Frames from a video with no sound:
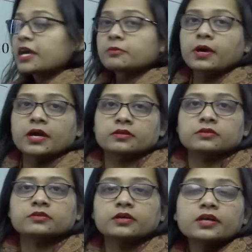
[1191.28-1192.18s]
Myanmar.
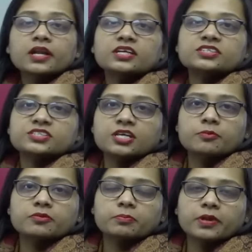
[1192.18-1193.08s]
Third largest
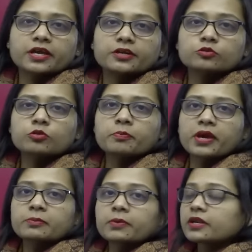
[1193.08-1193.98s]
arms supplier to
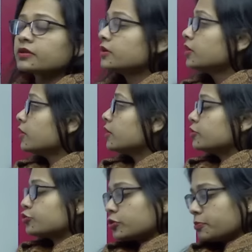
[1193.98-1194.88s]
Myanmar.
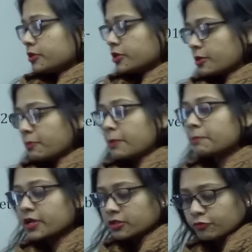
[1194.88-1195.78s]
Should
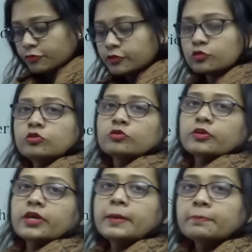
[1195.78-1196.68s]
remember few
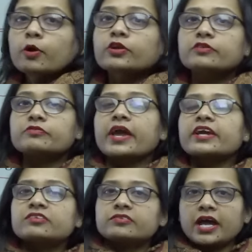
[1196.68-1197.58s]
important
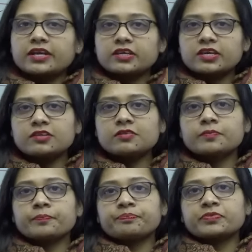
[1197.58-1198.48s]
facts that is
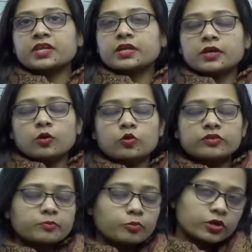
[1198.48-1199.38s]

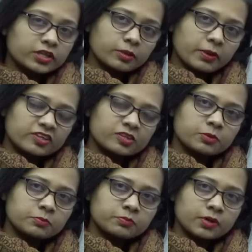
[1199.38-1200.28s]
who is importing the
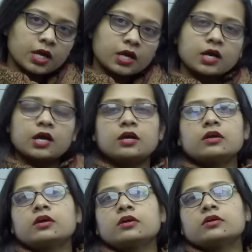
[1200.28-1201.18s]
maximum
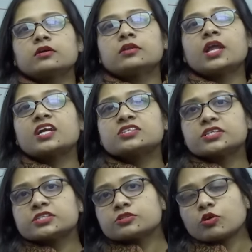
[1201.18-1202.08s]

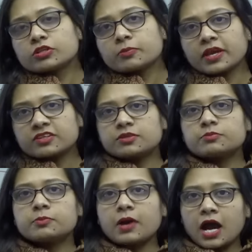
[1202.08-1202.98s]
largest or the
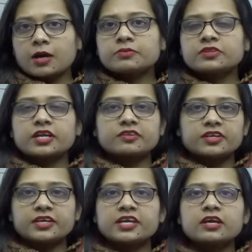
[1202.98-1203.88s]
maximum arms that
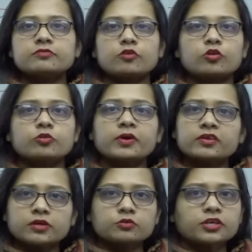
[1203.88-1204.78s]
is India followed
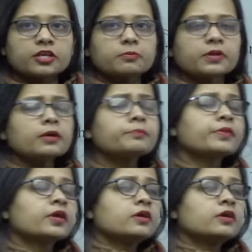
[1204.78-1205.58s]
by Saudi Arabia.